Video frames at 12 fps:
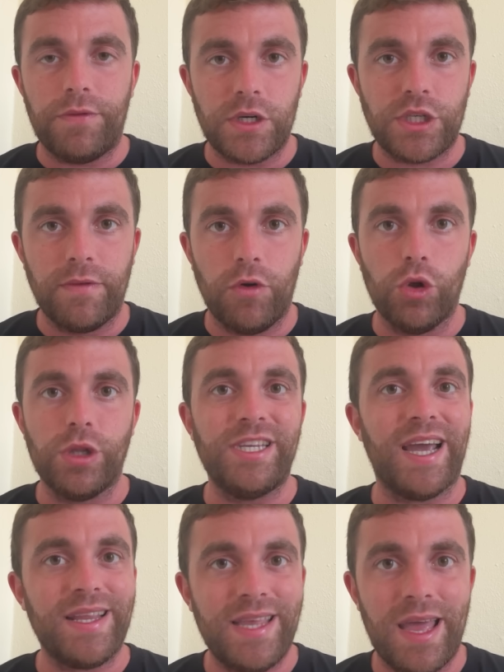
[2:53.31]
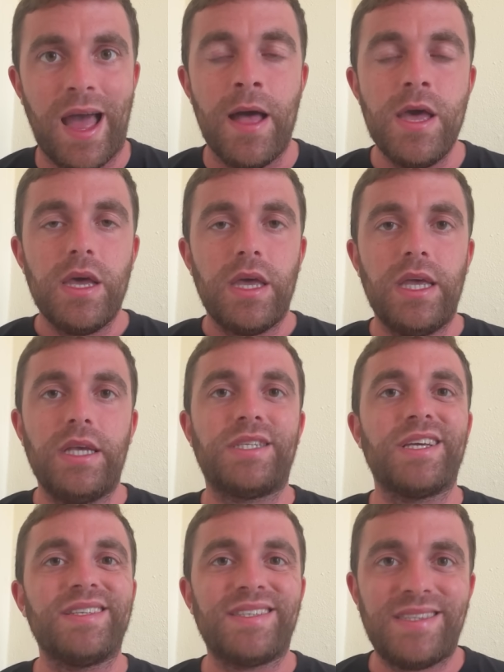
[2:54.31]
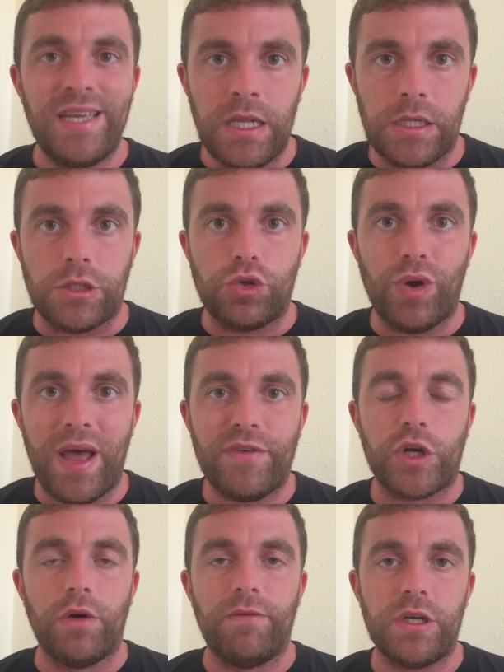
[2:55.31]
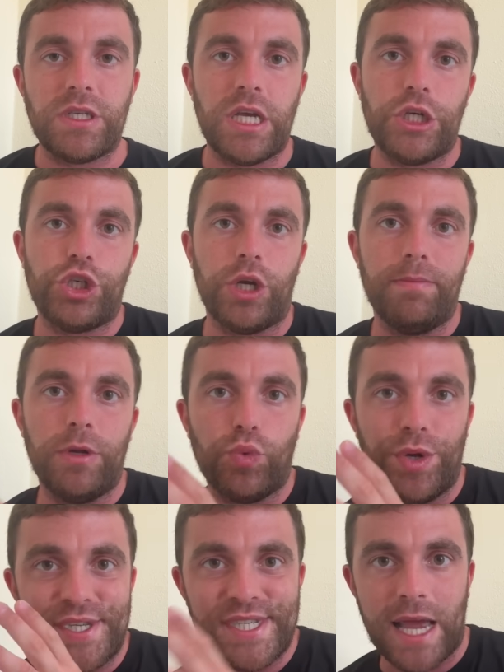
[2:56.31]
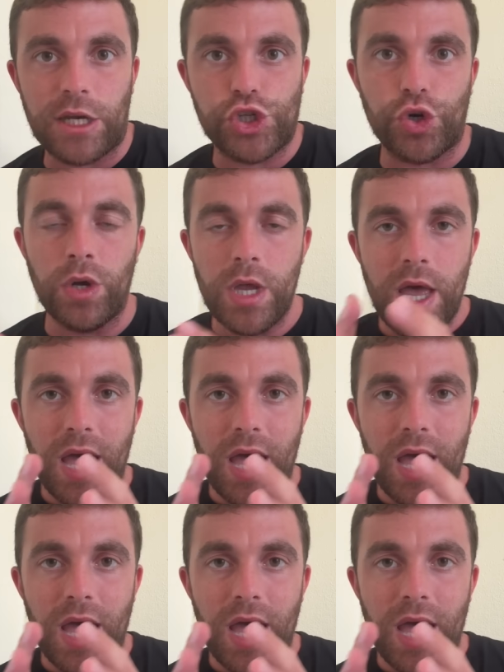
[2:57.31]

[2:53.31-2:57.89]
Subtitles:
First of all, the idea is still to have a conversation between Sancho,